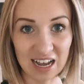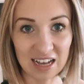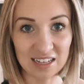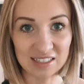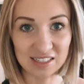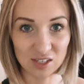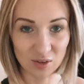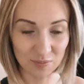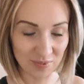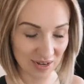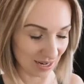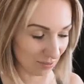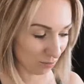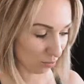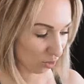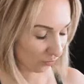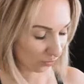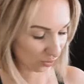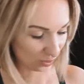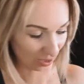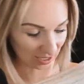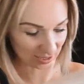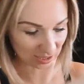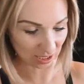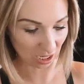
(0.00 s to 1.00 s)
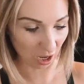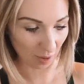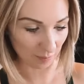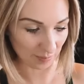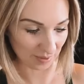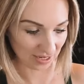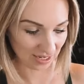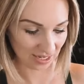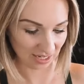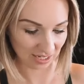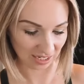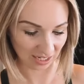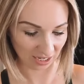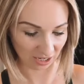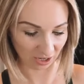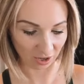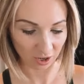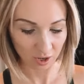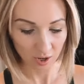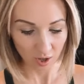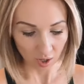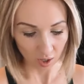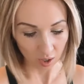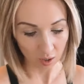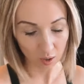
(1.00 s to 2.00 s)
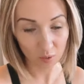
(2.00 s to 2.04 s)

Yeah, so many more of you guys hopping in here.